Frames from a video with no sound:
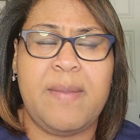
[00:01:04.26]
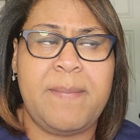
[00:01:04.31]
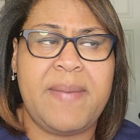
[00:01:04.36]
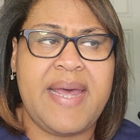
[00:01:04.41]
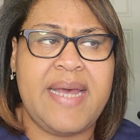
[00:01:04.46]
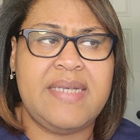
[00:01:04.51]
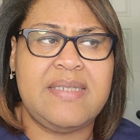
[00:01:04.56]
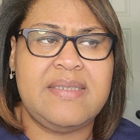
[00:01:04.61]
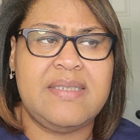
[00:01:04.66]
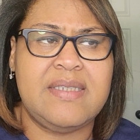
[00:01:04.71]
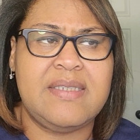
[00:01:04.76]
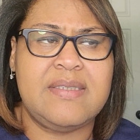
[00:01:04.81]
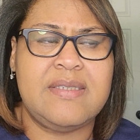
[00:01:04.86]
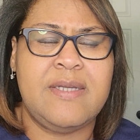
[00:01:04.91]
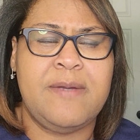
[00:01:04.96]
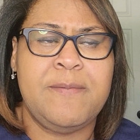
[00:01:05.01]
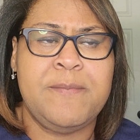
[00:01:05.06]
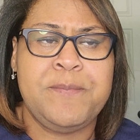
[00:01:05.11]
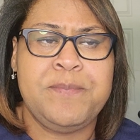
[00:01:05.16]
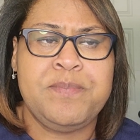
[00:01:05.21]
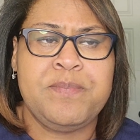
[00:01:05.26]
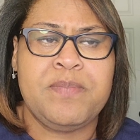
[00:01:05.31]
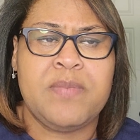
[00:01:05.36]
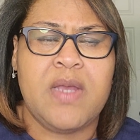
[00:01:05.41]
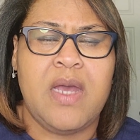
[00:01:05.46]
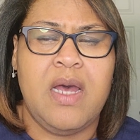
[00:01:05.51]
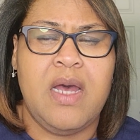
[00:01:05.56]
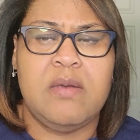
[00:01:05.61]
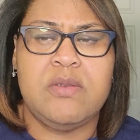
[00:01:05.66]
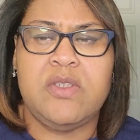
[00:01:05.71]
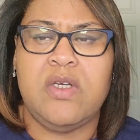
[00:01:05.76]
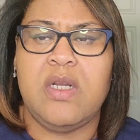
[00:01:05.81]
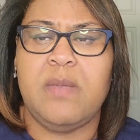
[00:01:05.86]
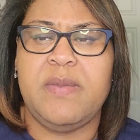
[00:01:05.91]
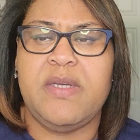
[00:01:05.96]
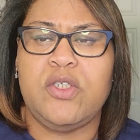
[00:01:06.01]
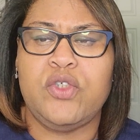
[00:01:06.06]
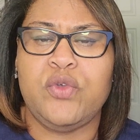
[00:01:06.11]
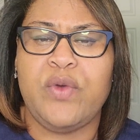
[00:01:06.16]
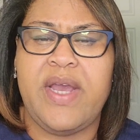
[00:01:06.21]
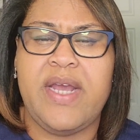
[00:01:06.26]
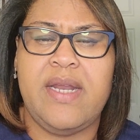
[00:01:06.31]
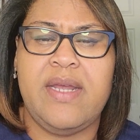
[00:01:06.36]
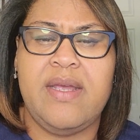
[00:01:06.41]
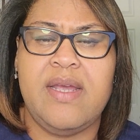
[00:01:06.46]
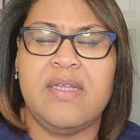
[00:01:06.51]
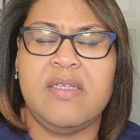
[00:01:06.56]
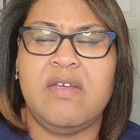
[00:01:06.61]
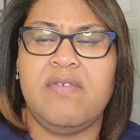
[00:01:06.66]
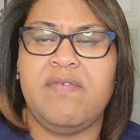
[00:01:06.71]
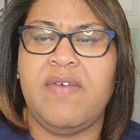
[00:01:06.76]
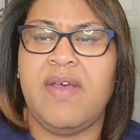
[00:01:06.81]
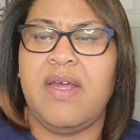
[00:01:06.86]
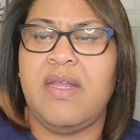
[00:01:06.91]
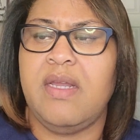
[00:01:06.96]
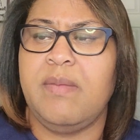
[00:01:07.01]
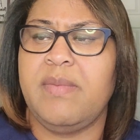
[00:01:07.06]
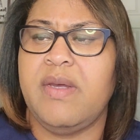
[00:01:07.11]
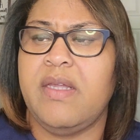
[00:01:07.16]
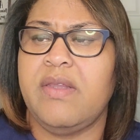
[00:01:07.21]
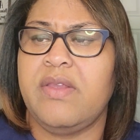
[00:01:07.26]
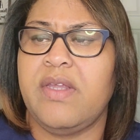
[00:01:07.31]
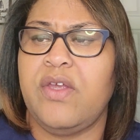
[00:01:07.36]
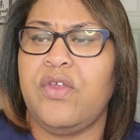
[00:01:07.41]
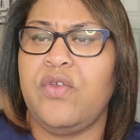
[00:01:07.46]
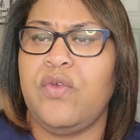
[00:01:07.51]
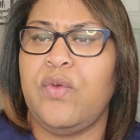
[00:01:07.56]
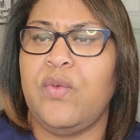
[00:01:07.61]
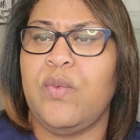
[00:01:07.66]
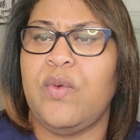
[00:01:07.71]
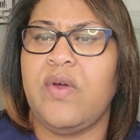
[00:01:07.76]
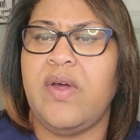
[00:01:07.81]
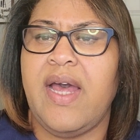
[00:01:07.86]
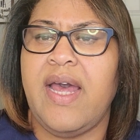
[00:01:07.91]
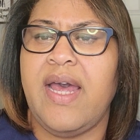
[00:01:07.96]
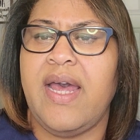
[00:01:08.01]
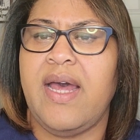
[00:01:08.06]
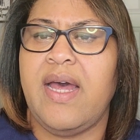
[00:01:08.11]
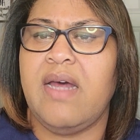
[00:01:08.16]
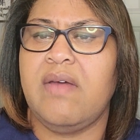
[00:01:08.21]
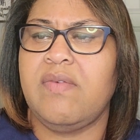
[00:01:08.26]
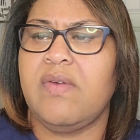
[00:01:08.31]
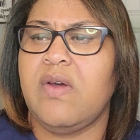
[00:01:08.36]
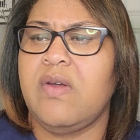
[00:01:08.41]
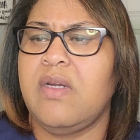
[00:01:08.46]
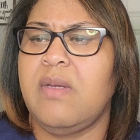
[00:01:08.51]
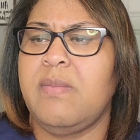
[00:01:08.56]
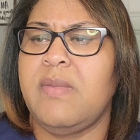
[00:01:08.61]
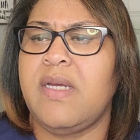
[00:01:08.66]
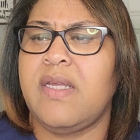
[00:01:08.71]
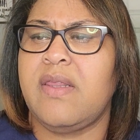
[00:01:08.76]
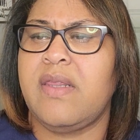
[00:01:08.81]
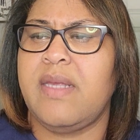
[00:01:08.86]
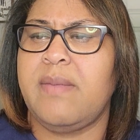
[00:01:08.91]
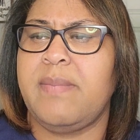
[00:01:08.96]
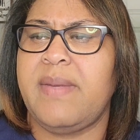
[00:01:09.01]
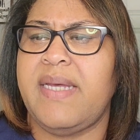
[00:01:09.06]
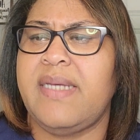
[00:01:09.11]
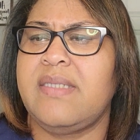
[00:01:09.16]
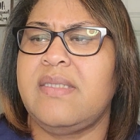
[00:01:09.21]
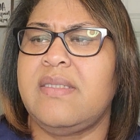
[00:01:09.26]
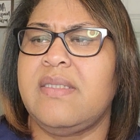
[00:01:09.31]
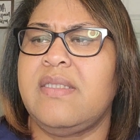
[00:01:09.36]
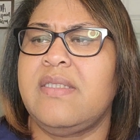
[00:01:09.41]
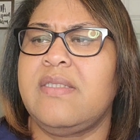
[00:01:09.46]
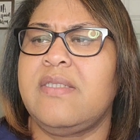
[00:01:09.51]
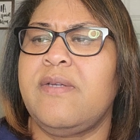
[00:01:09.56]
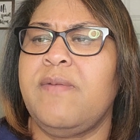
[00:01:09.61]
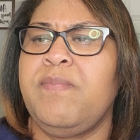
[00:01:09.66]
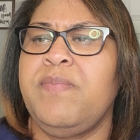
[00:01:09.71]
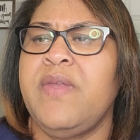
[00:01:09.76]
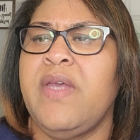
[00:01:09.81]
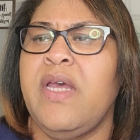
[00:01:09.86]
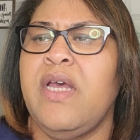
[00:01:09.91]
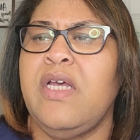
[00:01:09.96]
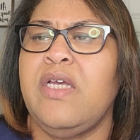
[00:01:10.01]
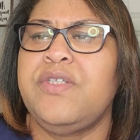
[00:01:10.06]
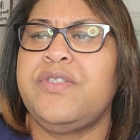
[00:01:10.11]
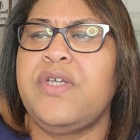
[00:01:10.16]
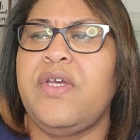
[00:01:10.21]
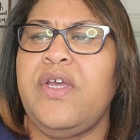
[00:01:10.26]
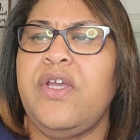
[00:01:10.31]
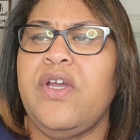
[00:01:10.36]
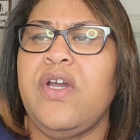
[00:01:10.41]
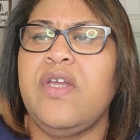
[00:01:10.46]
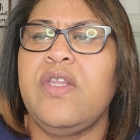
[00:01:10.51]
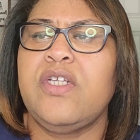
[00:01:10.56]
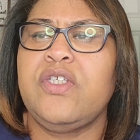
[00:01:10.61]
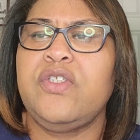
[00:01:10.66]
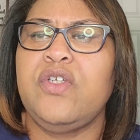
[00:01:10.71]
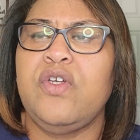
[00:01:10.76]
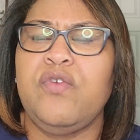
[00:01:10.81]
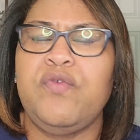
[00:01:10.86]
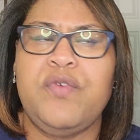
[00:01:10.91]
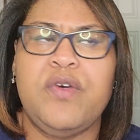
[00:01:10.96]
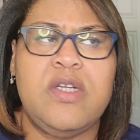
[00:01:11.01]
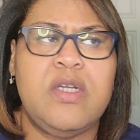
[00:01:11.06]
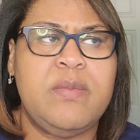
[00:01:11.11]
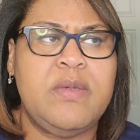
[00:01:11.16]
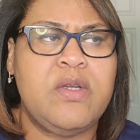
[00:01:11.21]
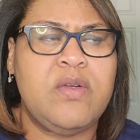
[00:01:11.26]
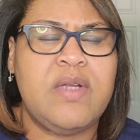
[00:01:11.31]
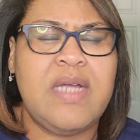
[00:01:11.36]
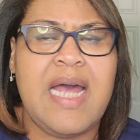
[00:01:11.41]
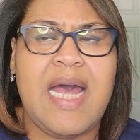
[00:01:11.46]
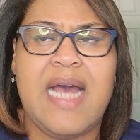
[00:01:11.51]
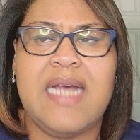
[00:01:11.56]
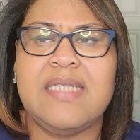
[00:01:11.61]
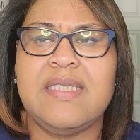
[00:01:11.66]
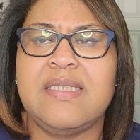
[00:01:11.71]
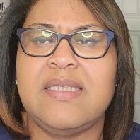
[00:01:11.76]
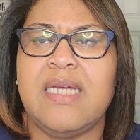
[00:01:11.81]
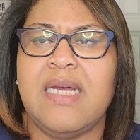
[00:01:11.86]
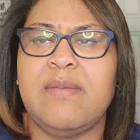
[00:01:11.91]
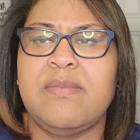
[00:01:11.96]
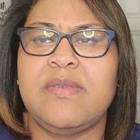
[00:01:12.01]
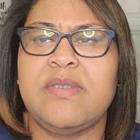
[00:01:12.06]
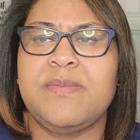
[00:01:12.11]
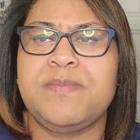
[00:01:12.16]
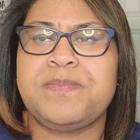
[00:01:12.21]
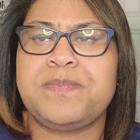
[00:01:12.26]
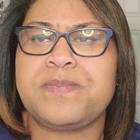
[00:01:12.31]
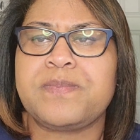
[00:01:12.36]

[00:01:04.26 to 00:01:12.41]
basis. So there'll be training and development that you will have on a monthly basis. So here are the two fundamental concepts.